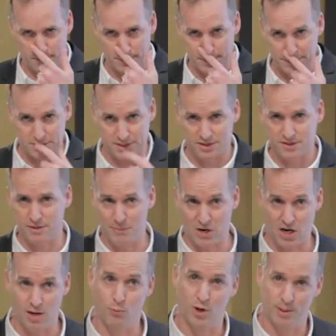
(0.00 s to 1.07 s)
This is the
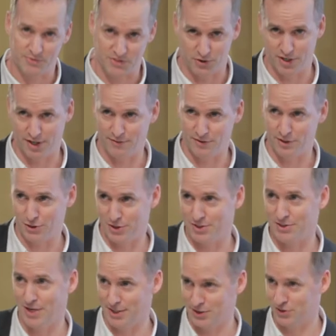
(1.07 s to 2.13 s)
Merriam-Webster definition.
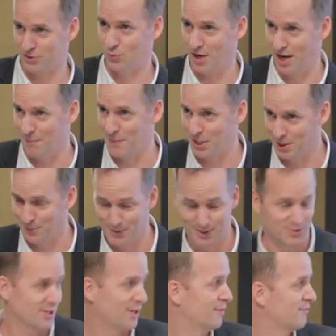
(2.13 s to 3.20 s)
It's not just one I made up
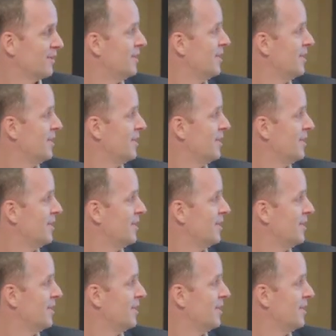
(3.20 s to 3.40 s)
myself.